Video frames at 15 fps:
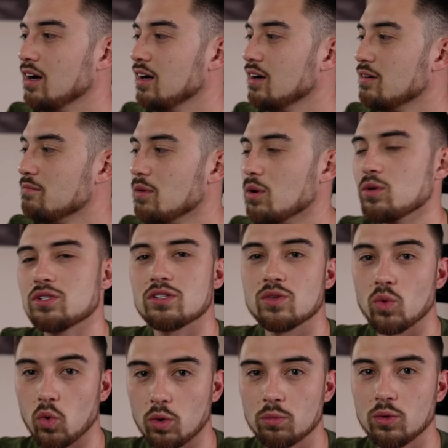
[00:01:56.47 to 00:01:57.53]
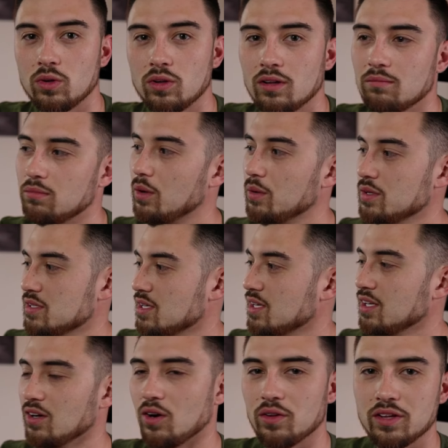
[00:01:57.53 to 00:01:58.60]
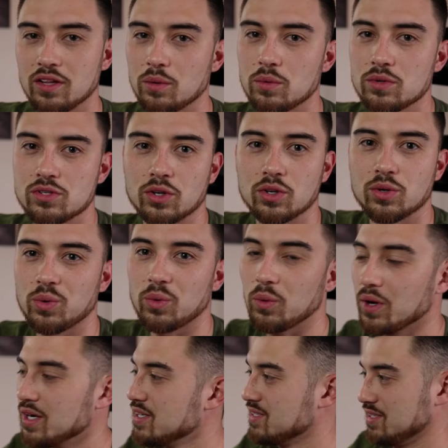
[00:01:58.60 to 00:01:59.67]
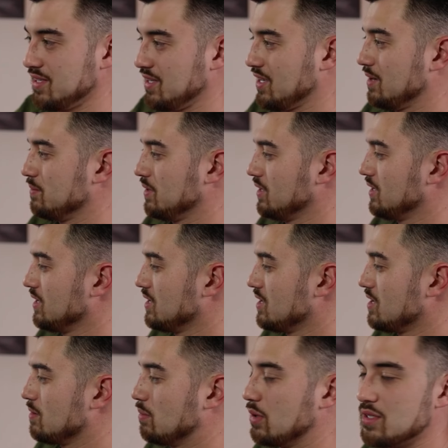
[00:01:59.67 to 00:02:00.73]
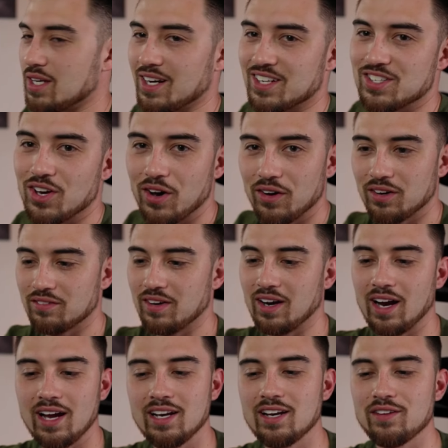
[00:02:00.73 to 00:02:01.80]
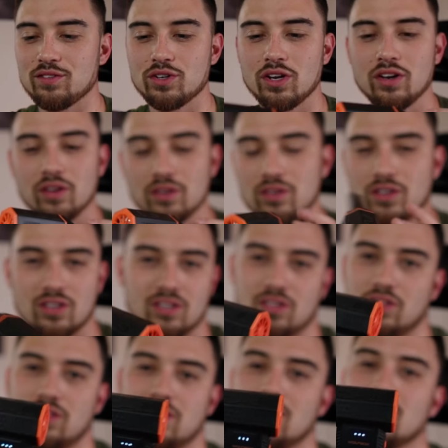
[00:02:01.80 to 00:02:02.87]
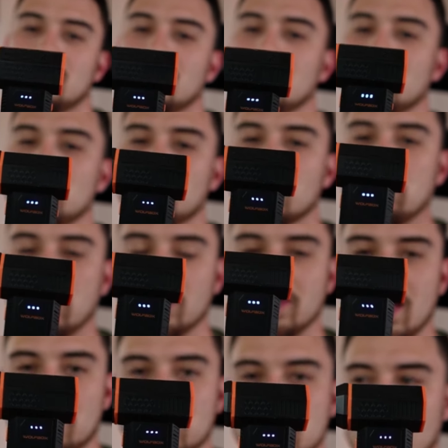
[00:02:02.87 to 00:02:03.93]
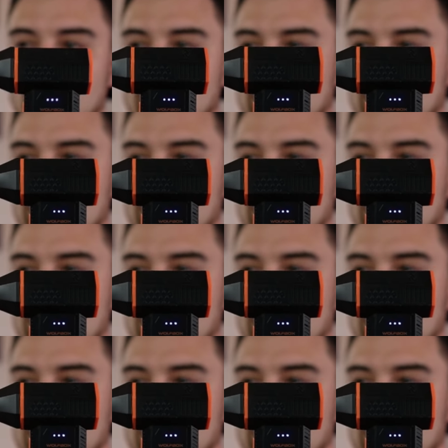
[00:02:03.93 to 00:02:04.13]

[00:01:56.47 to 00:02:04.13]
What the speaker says: most normal blowing setting. All the other ones are crazy. I mean, puts out a ton of air. I never to think you could put that much air out of